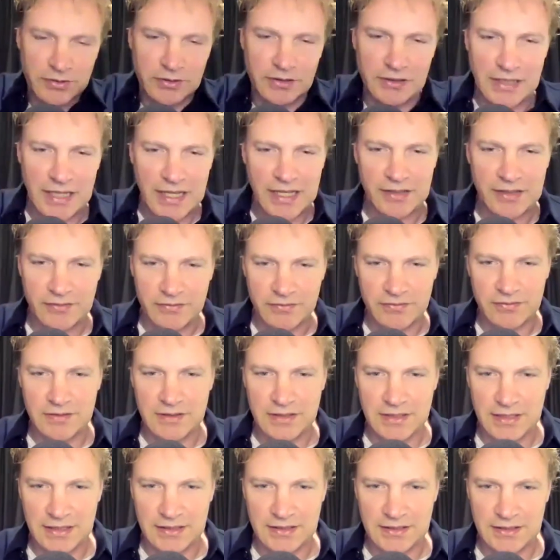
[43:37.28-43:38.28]
your life
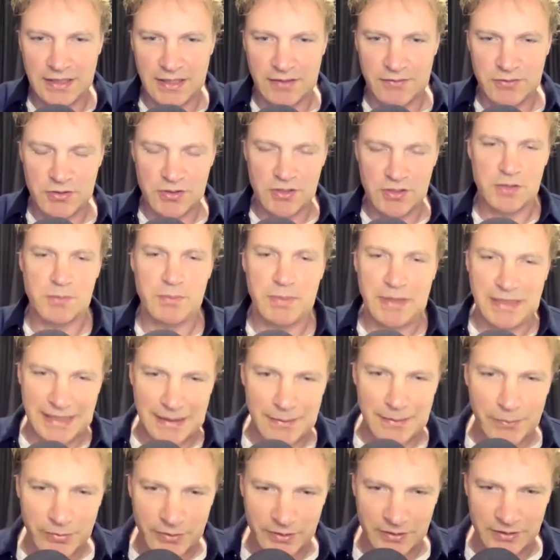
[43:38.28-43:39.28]
that have such a big
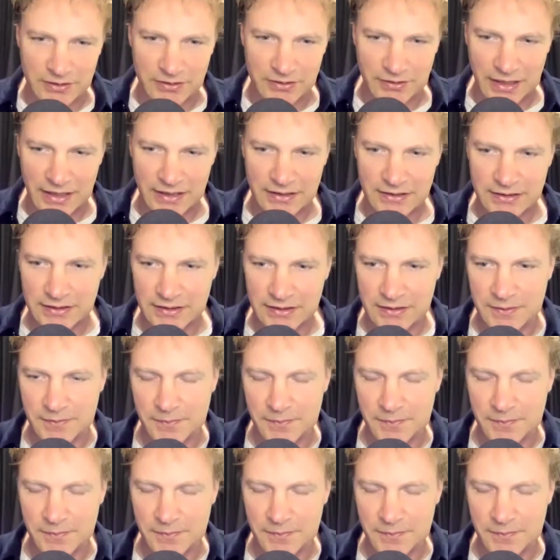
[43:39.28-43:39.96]
imprint, right?